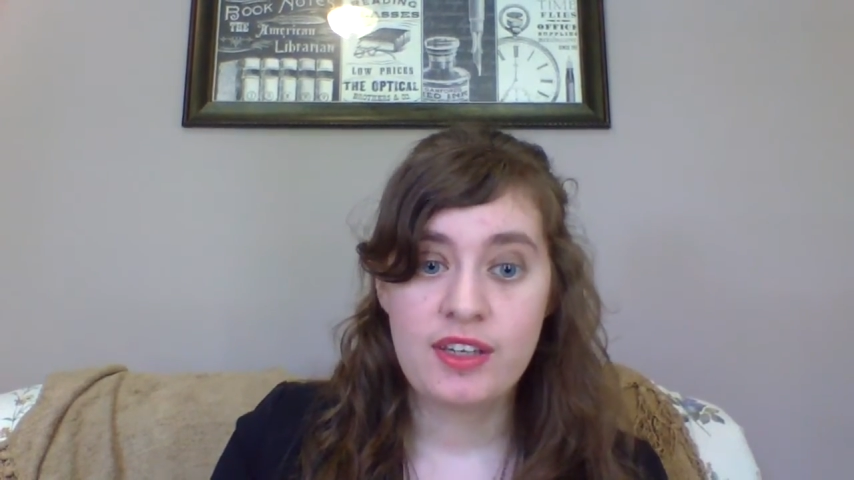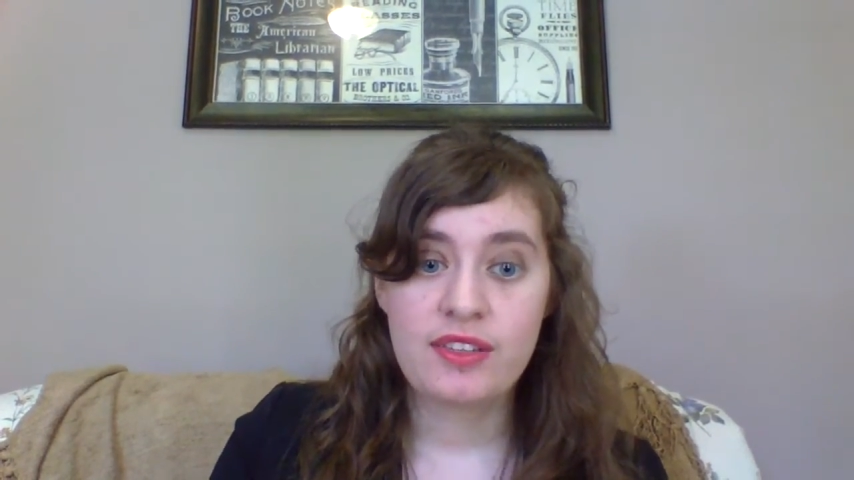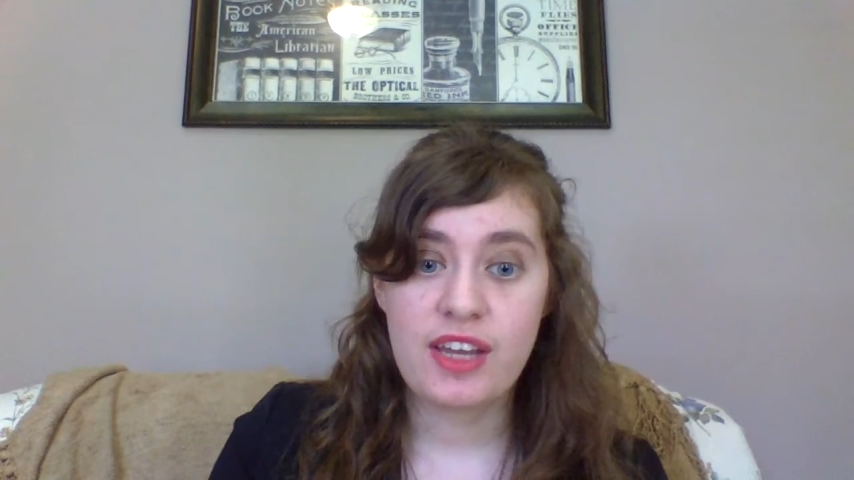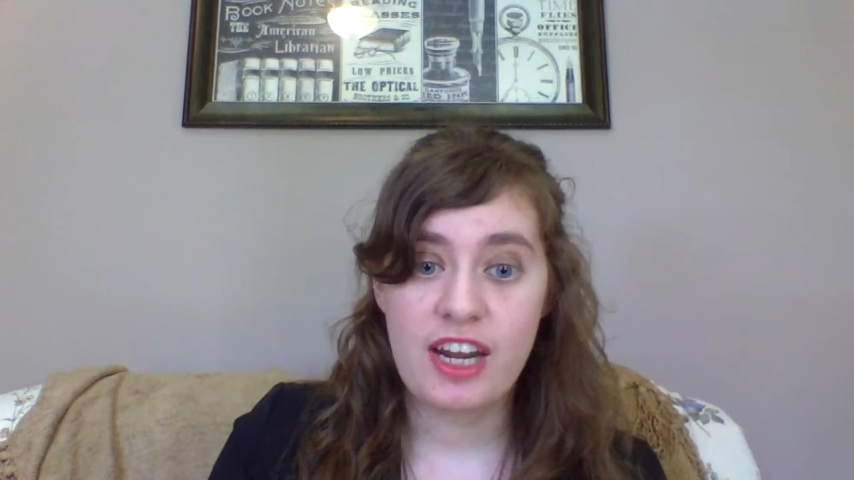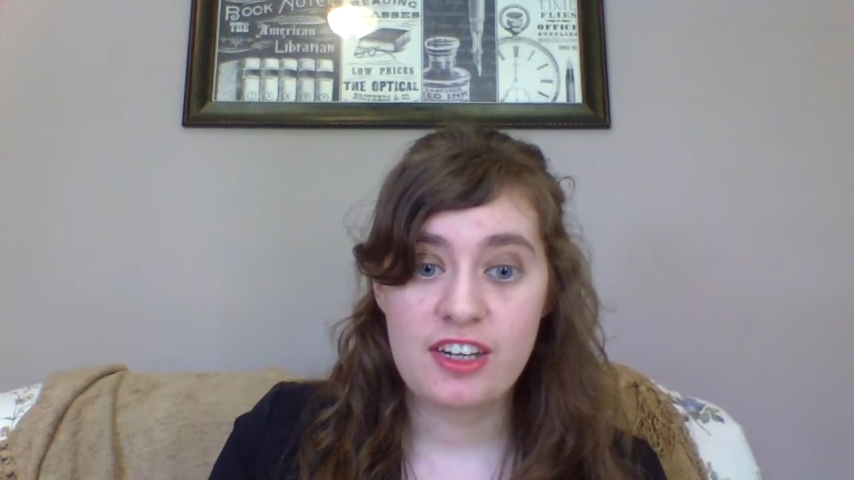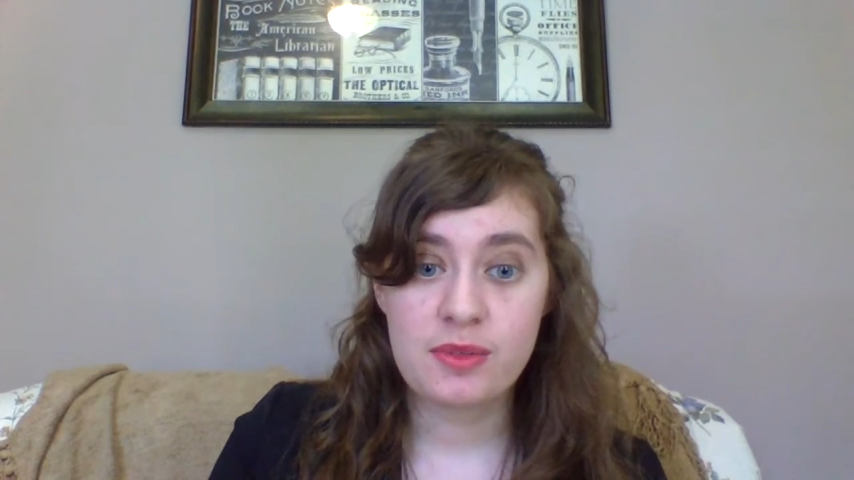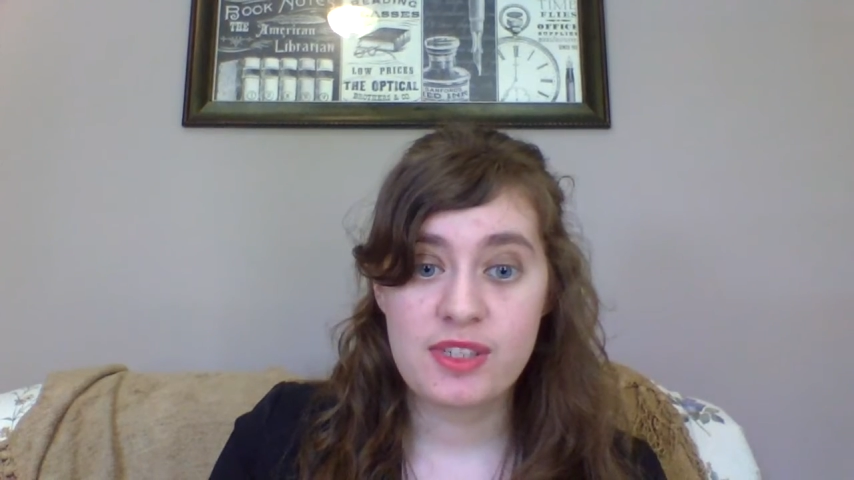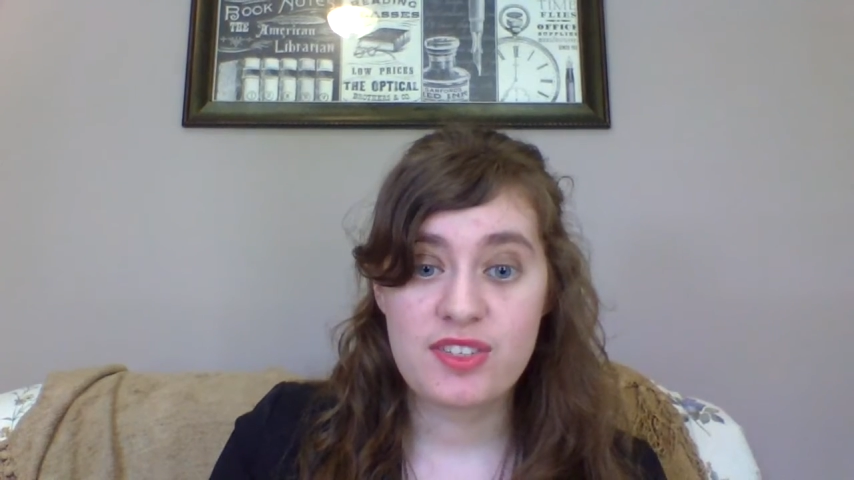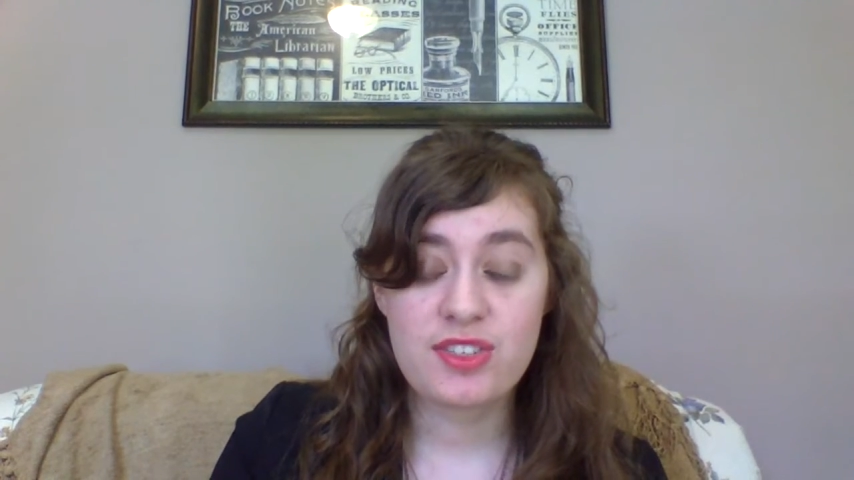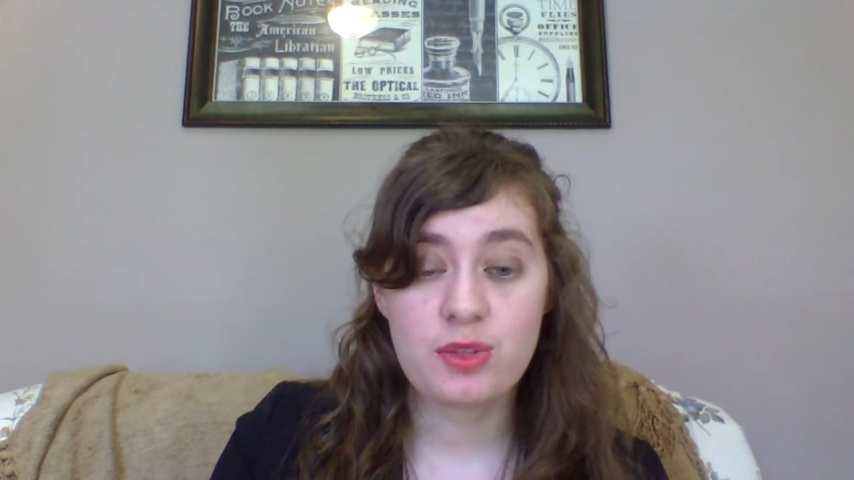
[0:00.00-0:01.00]
The
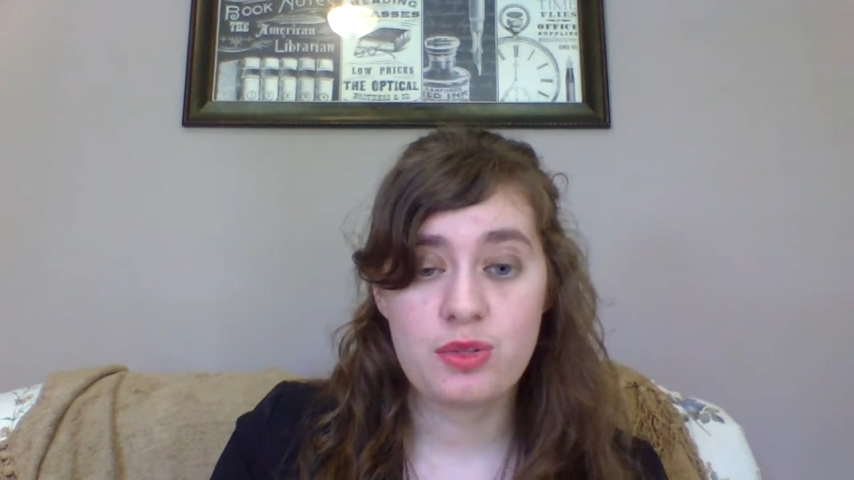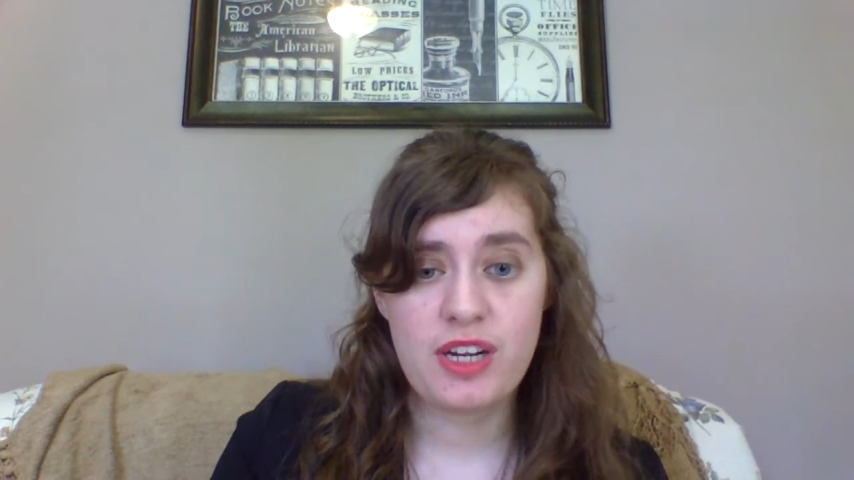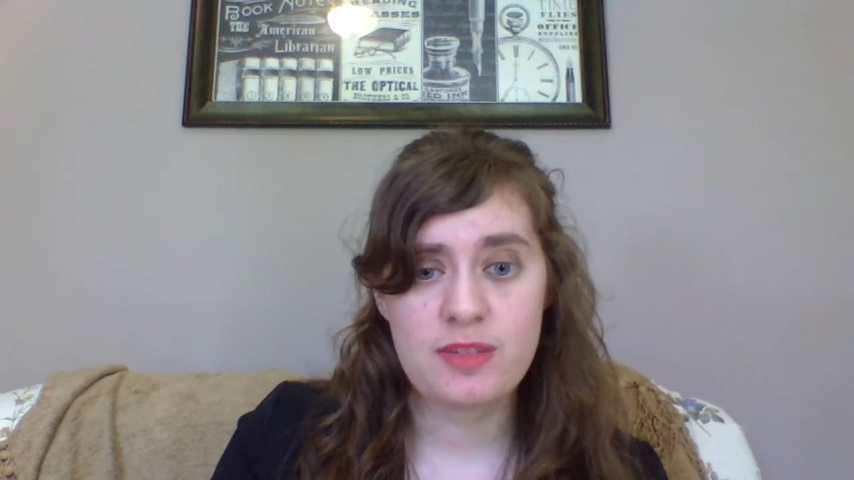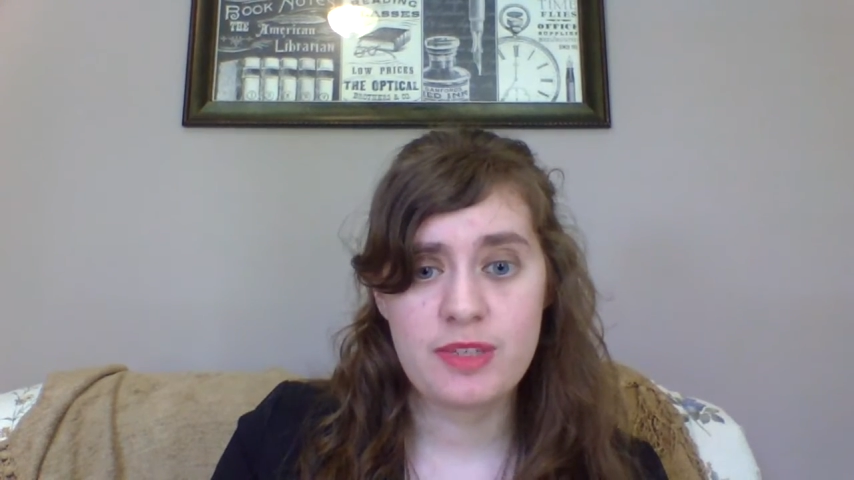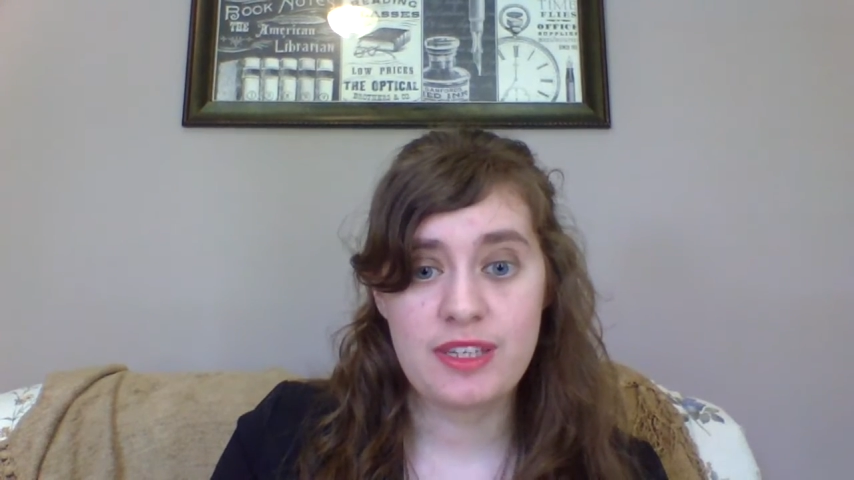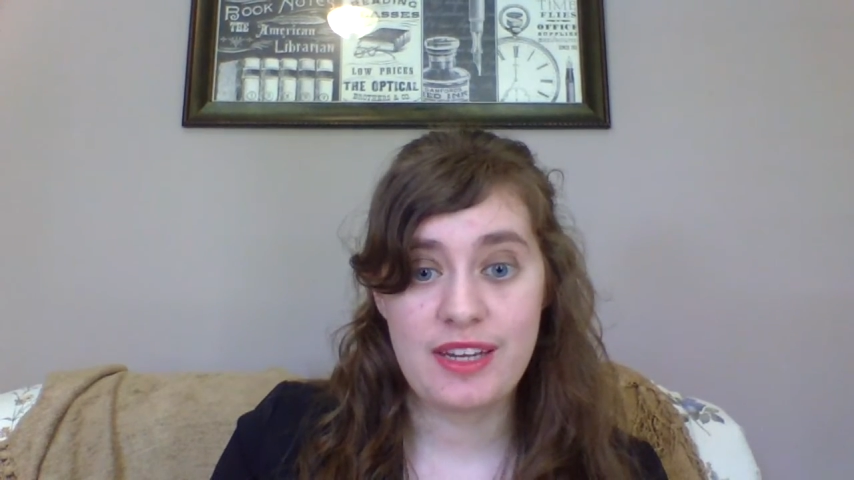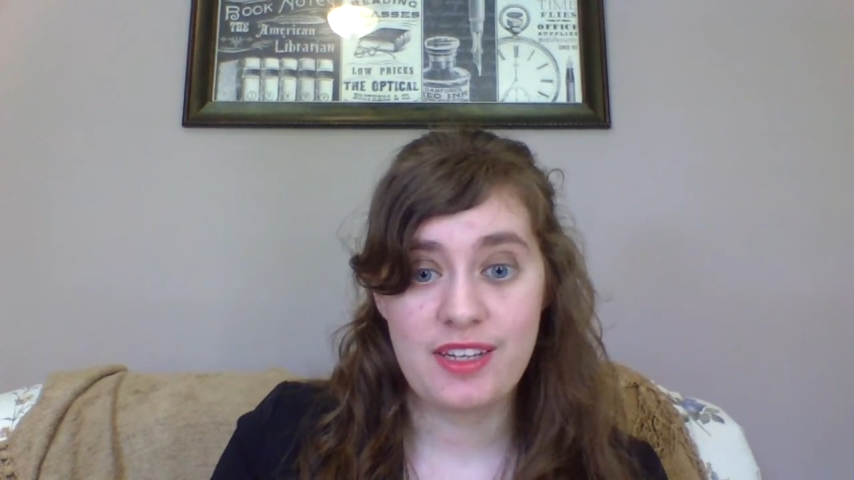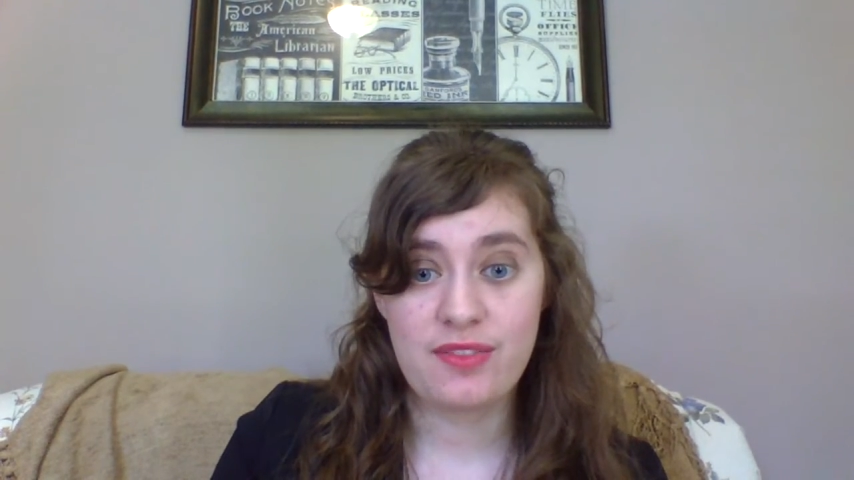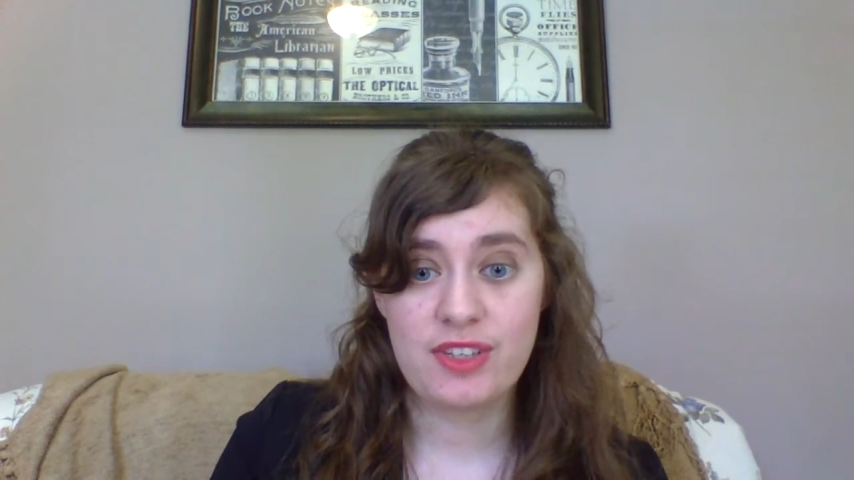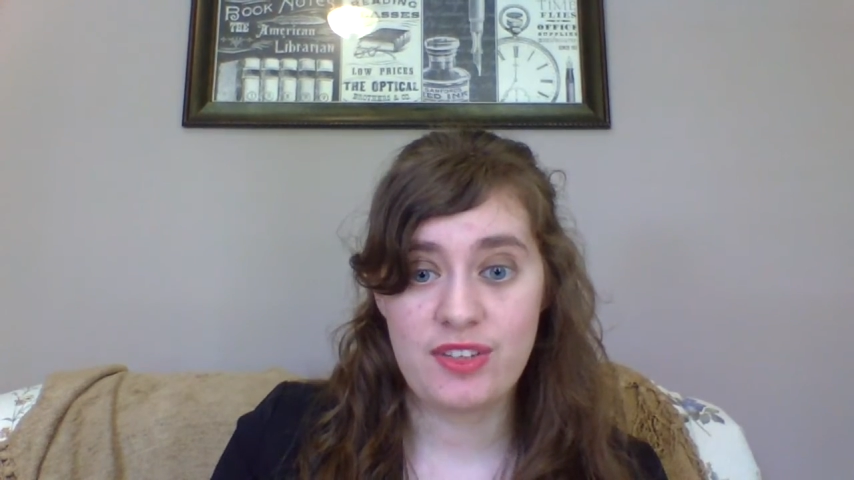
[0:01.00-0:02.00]
heroine is incredibly
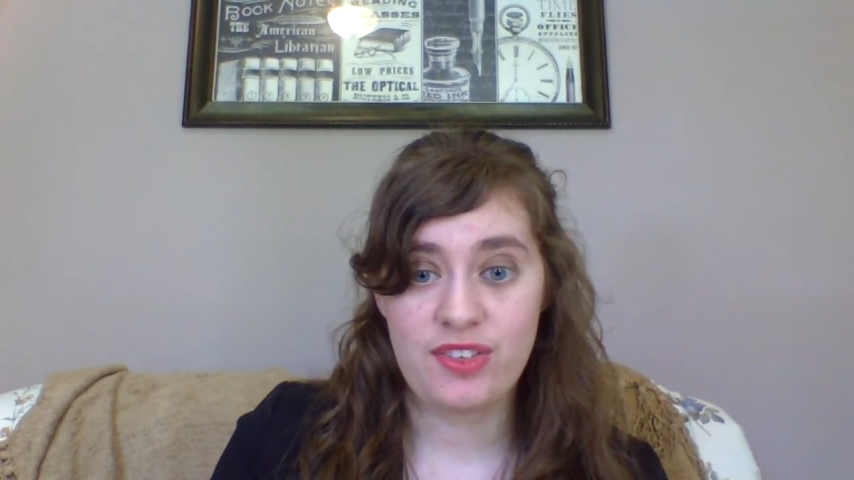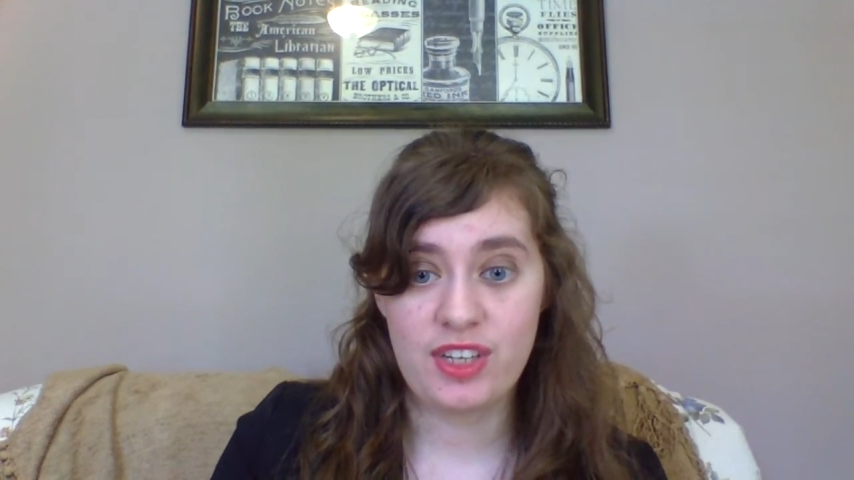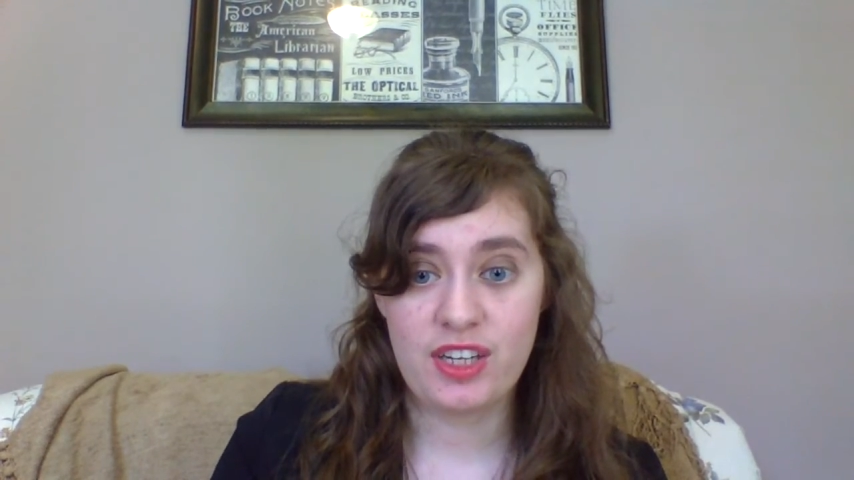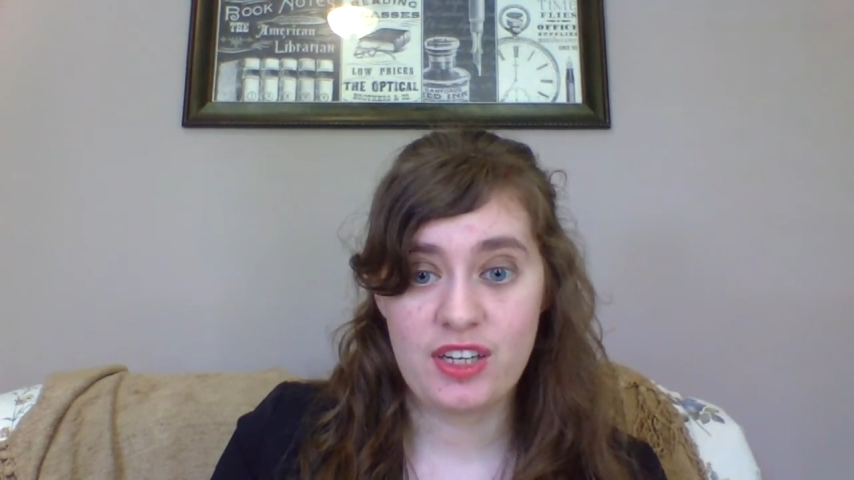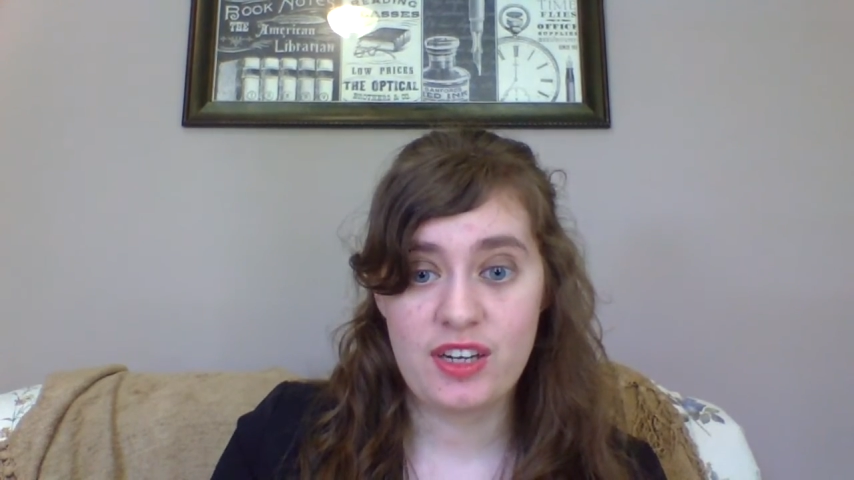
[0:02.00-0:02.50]
naive and insecure,